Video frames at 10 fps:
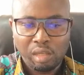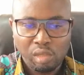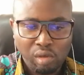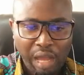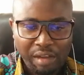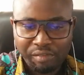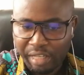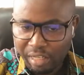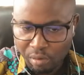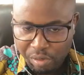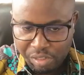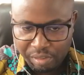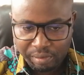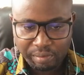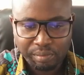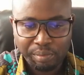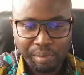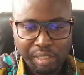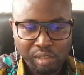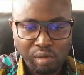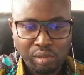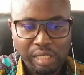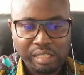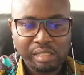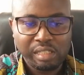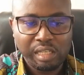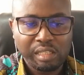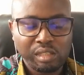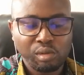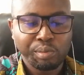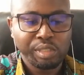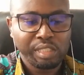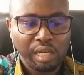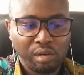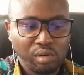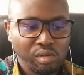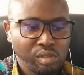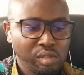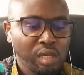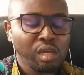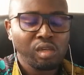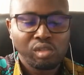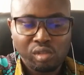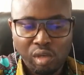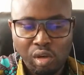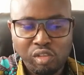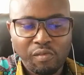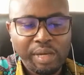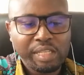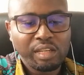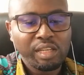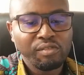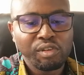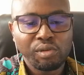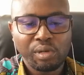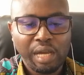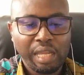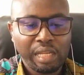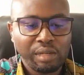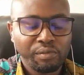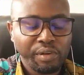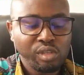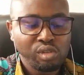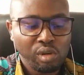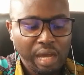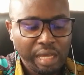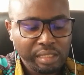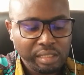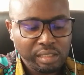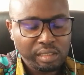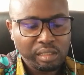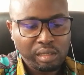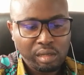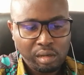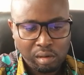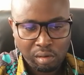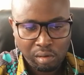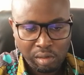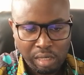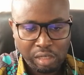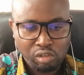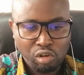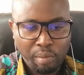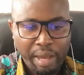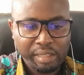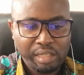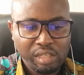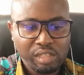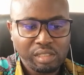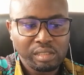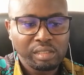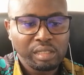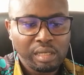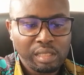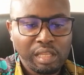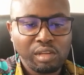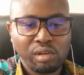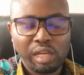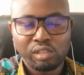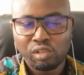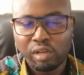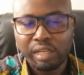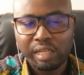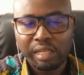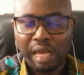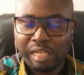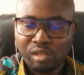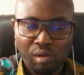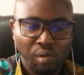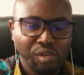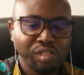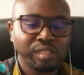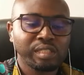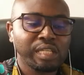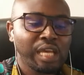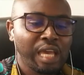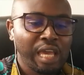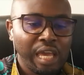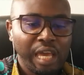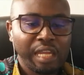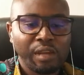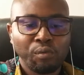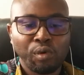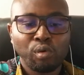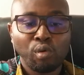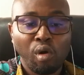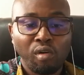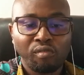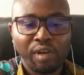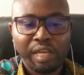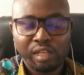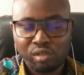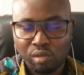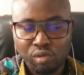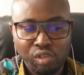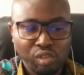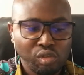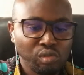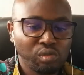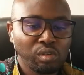you have any question, please don't hesitate to put it across. So because of my delivery, you can raise your hand or you can draw my attention, then you can join in, ask your question, and then we will all find a solution to